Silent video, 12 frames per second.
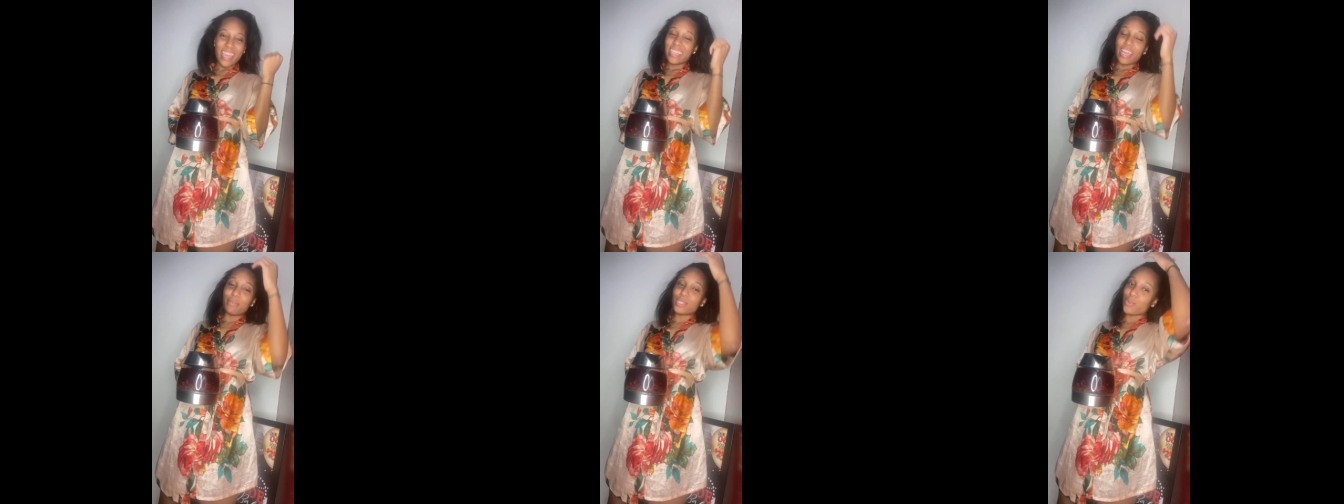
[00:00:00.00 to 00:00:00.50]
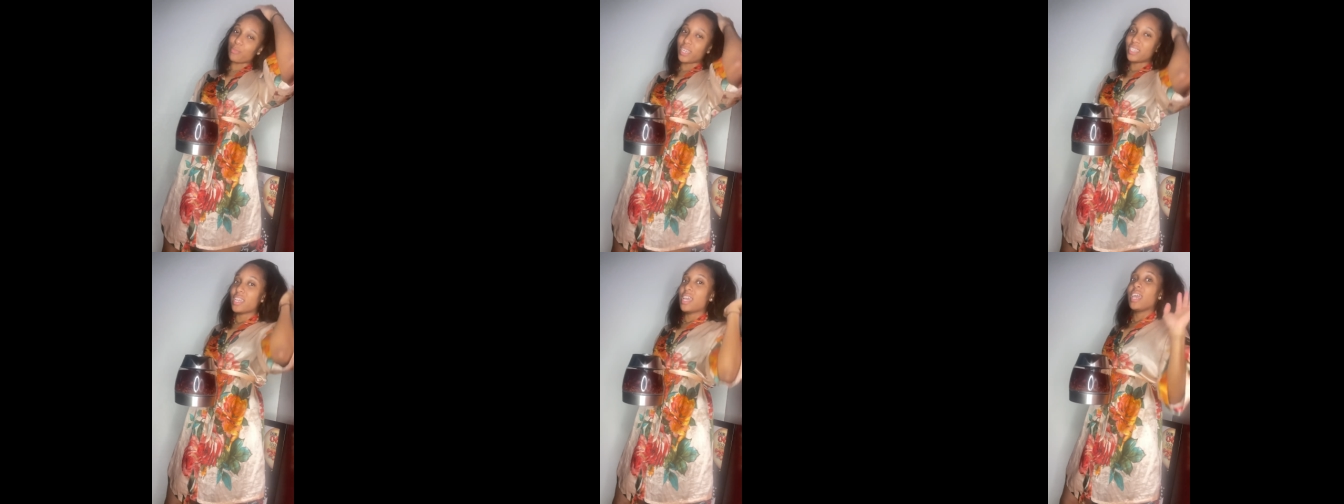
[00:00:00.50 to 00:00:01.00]
that was so
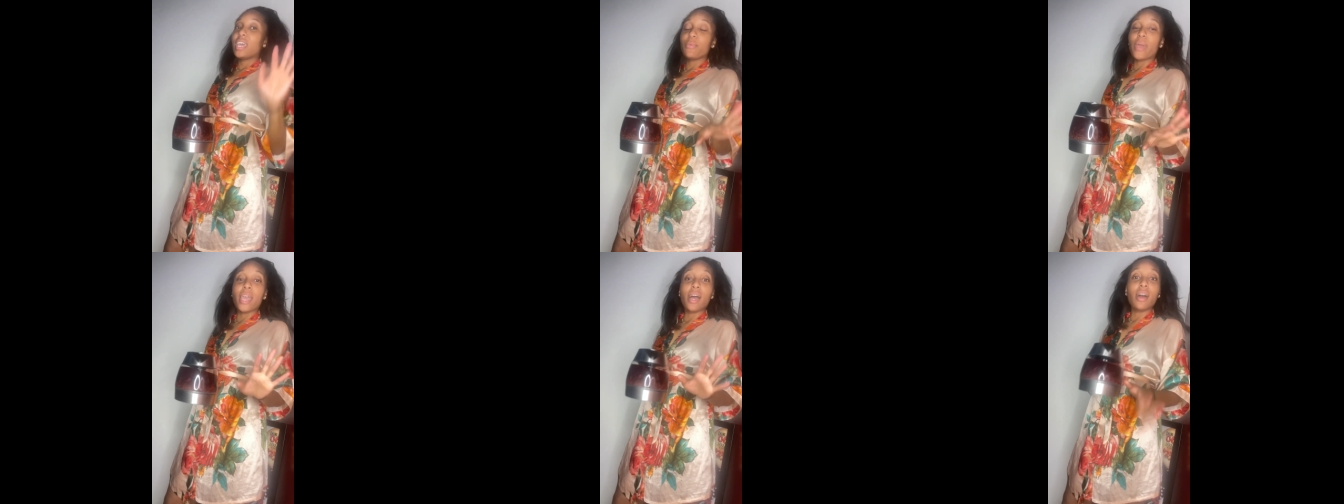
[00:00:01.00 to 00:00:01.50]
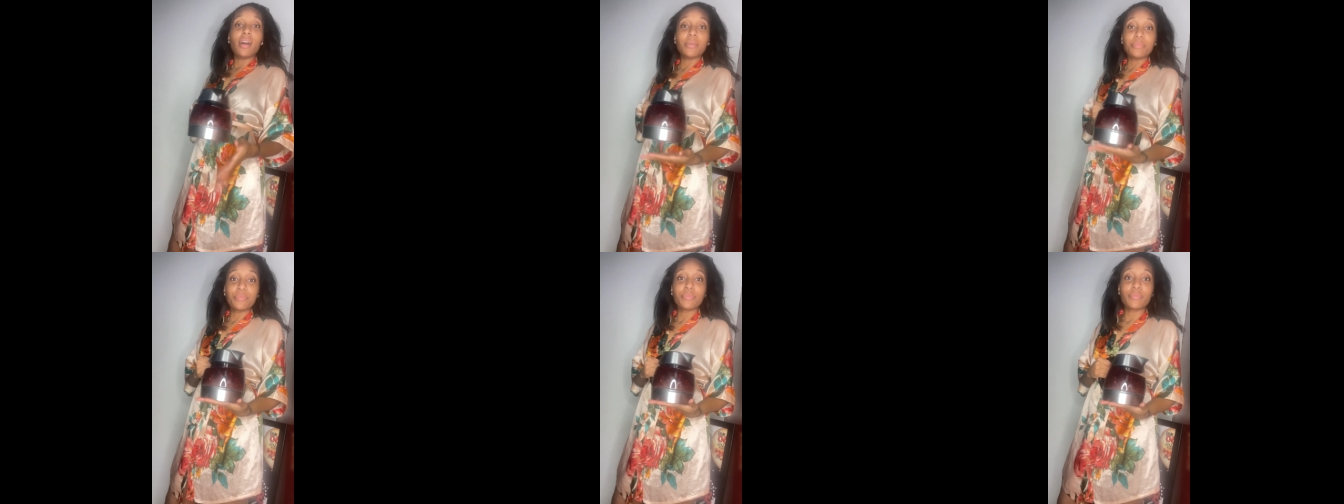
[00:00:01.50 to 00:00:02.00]
mean. Anyway,
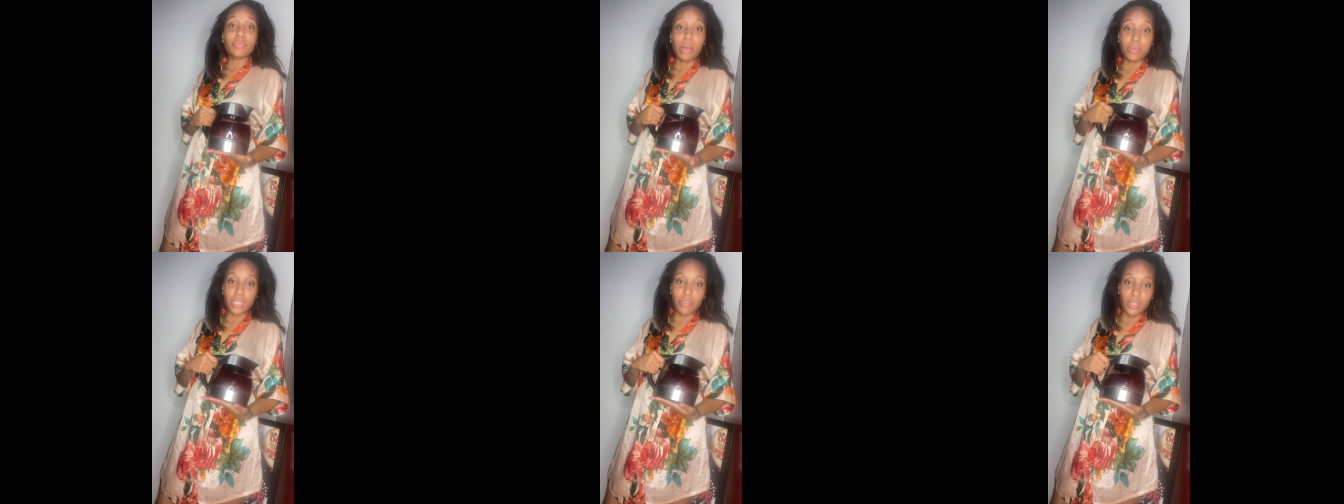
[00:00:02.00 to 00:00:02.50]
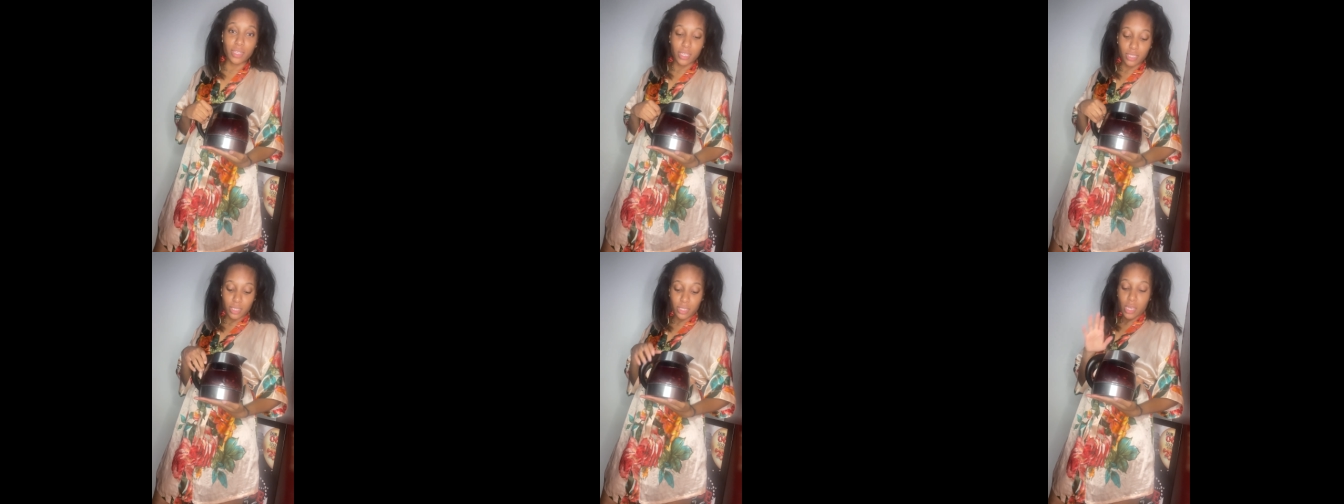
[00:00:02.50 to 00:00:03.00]
I was gifted
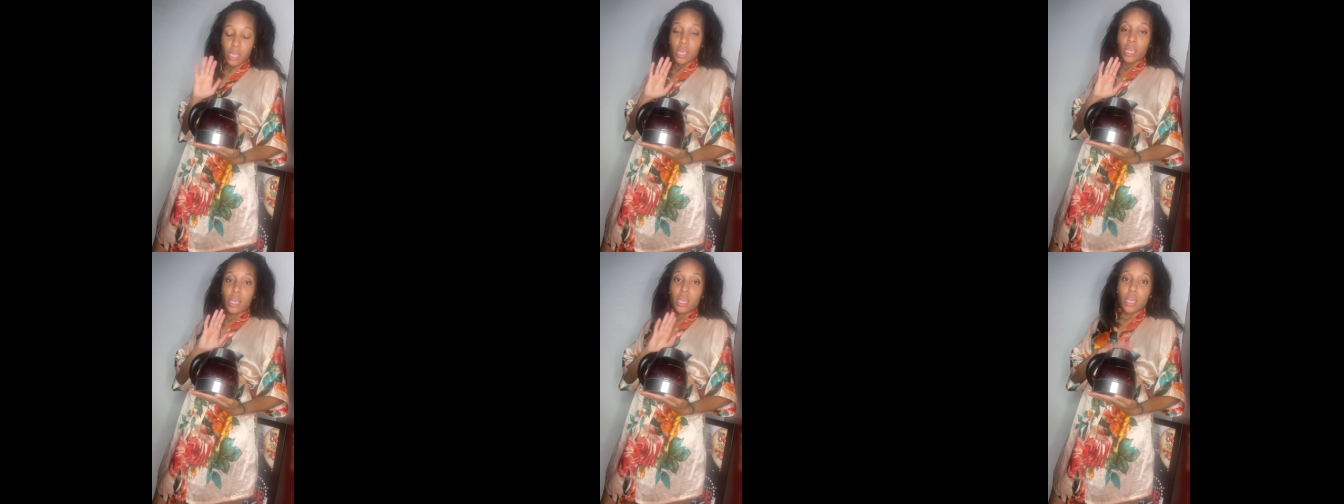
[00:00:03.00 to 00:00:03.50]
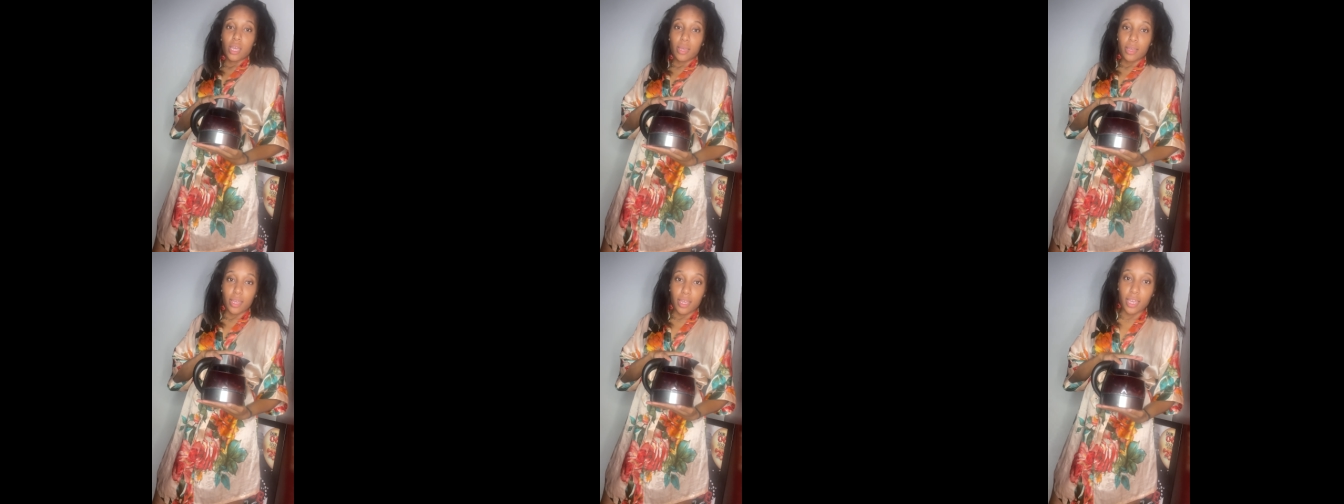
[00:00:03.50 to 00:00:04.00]
this.
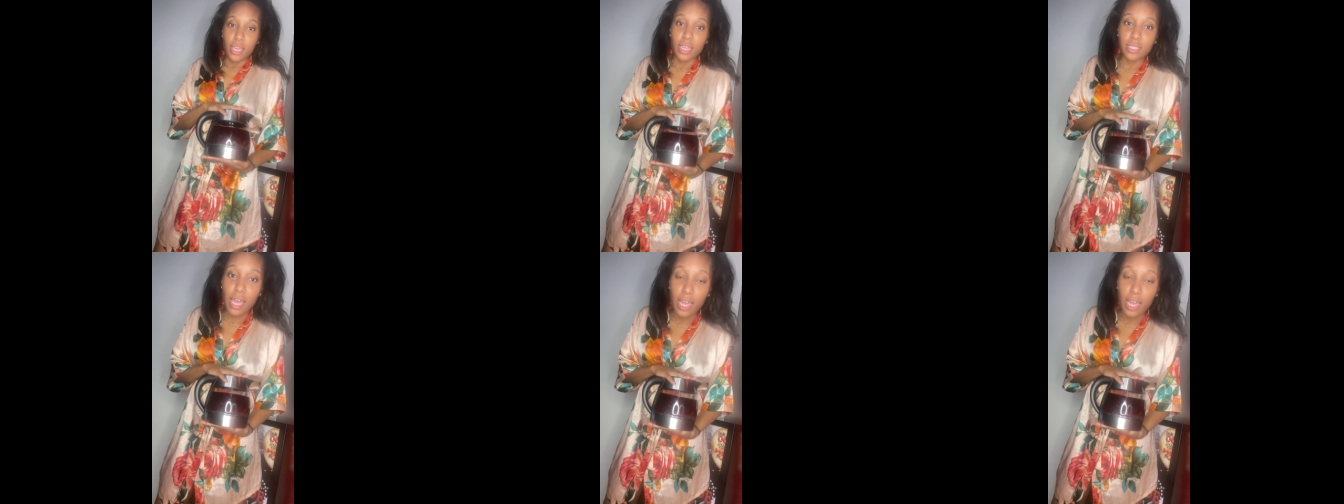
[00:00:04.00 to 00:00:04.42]
And I